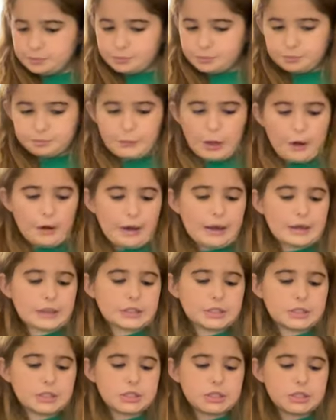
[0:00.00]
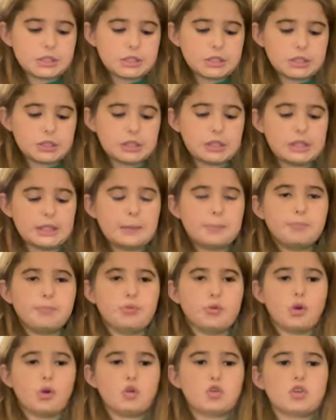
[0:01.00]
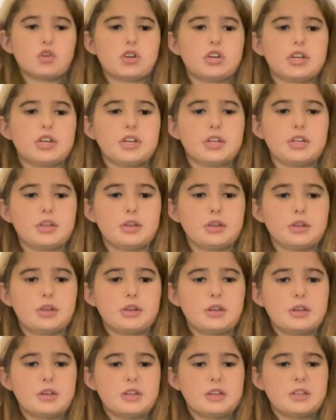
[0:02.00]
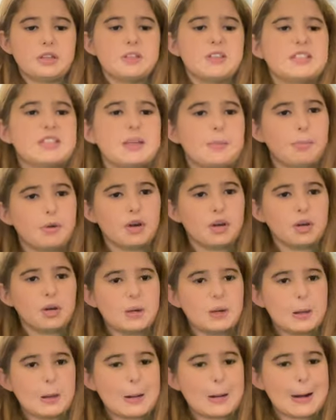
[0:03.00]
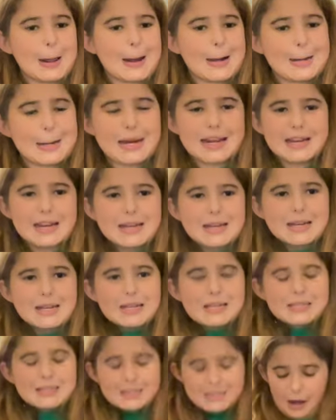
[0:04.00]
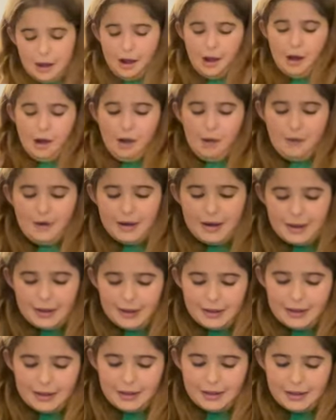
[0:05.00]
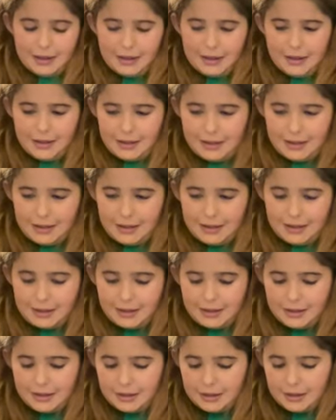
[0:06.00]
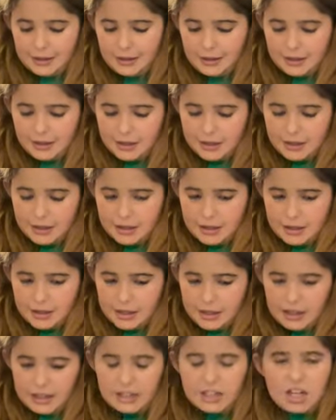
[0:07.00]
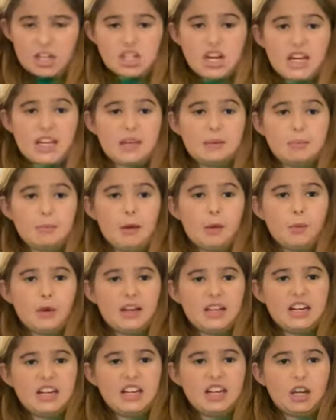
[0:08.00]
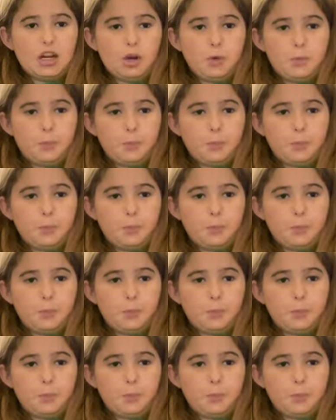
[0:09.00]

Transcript: No, I actually broke the zipper on it. So, uh... I'm going to try and get my way in here.